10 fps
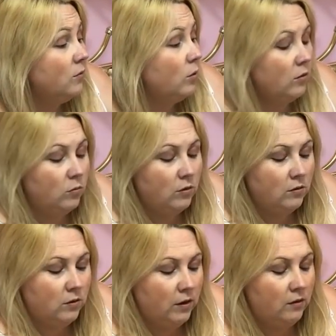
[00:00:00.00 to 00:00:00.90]
Well,
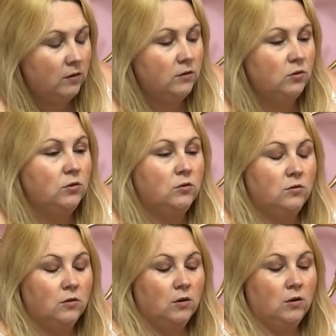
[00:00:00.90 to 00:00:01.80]
okay, let's just
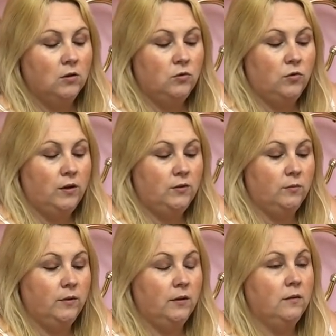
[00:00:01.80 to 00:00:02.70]
try
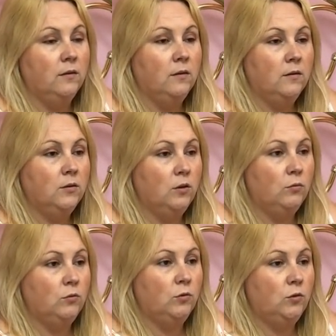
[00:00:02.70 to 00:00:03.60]
something. So,
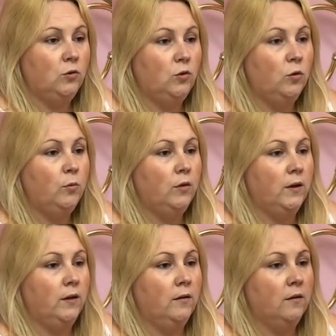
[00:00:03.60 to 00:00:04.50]
double
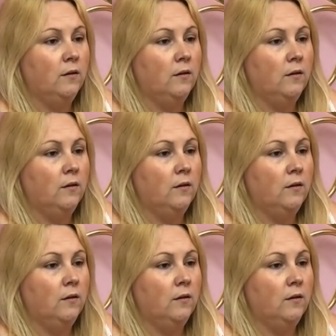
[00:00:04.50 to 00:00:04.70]
click.